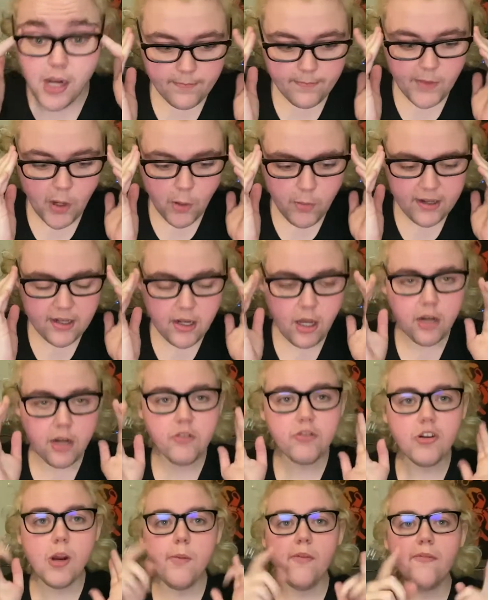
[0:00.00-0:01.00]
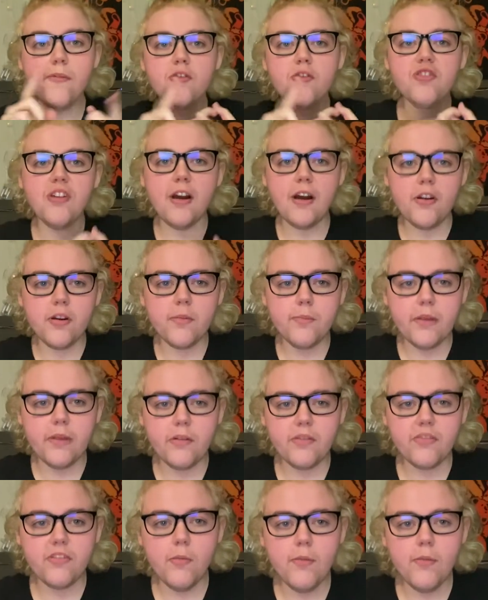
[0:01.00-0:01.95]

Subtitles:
Nobody got in trouble for child abuse.